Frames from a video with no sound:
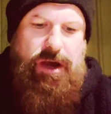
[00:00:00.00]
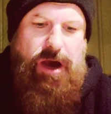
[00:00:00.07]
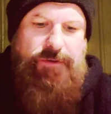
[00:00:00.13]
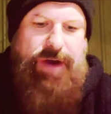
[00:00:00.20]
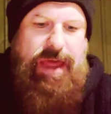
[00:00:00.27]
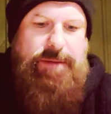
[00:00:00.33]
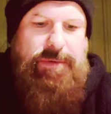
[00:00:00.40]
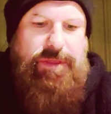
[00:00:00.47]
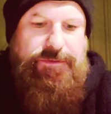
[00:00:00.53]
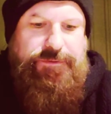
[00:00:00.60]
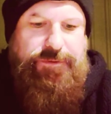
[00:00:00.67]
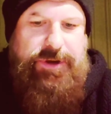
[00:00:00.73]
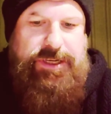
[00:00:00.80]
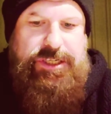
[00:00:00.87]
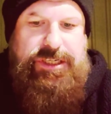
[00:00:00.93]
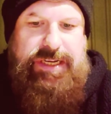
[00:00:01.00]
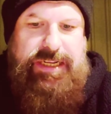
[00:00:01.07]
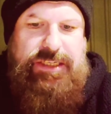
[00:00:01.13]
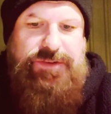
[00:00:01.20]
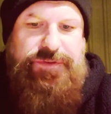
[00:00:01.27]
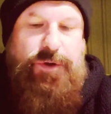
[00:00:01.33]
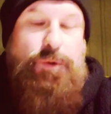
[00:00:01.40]
I've had them in the fridge
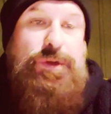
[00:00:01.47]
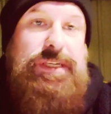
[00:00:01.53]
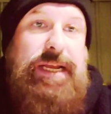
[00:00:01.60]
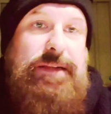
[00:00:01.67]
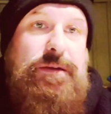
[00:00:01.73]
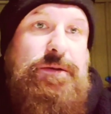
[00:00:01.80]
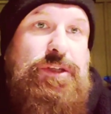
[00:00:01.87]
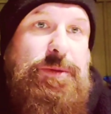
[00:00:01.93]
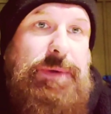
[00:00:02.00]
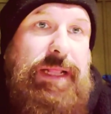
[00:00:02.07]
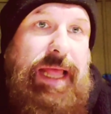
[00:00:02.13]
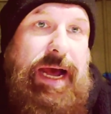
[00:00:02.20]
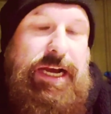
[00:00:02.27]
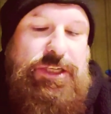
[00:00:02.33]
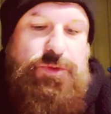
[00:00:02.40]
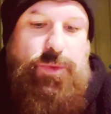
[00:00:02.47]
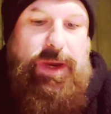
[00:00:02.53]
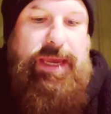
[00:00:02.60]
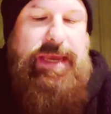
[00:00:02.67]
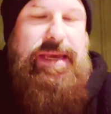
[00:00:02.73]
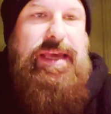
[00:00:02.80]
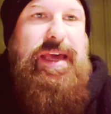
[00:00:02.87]
since Phil sent them to me last
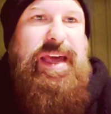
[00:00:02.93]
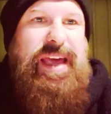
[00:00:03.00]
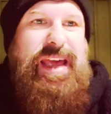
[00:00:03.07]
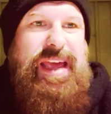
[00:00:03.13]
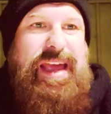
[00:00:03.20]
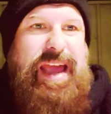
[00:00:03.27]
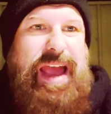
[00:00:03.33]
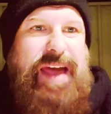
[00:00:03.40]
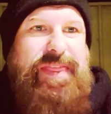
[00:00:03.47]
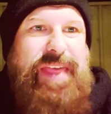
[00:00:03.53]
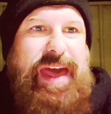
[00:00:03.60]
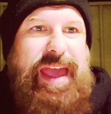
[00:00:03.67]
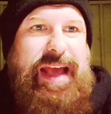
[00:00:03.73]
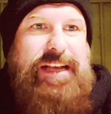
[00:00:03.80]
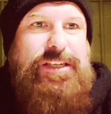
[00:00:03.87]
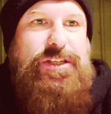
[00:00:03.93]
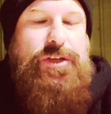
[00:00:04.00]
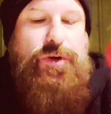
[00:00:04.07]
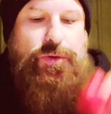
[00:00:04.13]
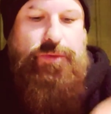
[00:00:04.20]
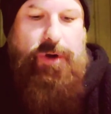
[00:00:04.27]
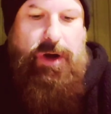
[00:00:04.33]
week, and they are
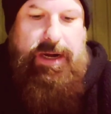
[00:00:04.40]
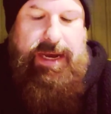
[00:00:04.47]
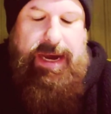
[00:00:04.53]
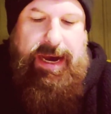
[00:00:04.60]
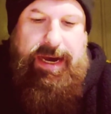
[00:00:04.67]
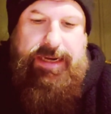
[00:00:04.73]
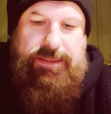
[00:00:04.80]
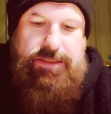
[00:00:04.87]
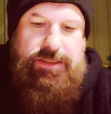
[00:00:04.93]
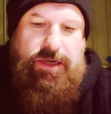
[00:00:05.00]
still rock hard.